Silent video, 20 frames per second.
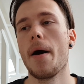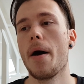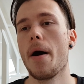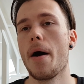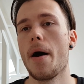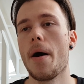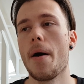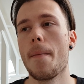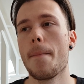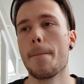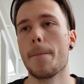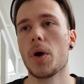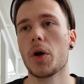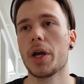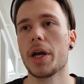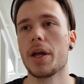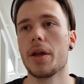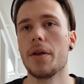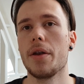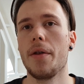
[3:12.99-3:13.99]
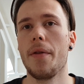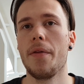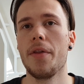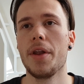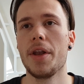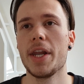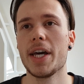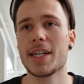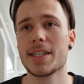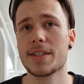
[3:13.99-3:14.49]
Okay,
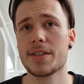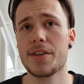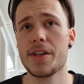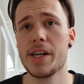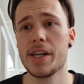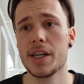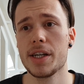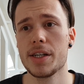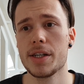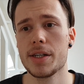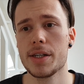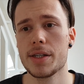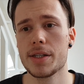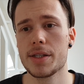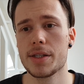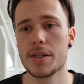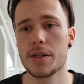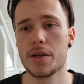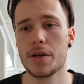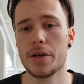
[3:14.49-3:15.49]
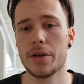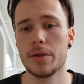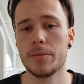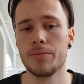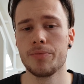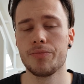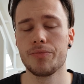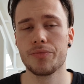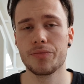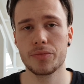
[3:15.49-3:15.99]
the next thing is
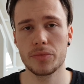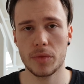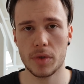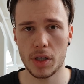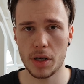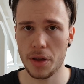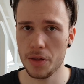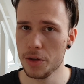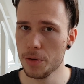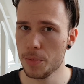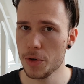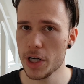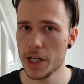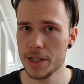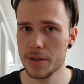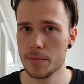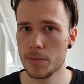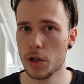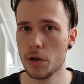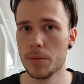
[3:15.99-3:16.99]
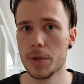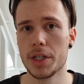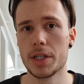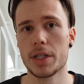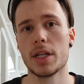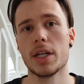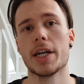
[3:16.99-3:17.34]
the present moment.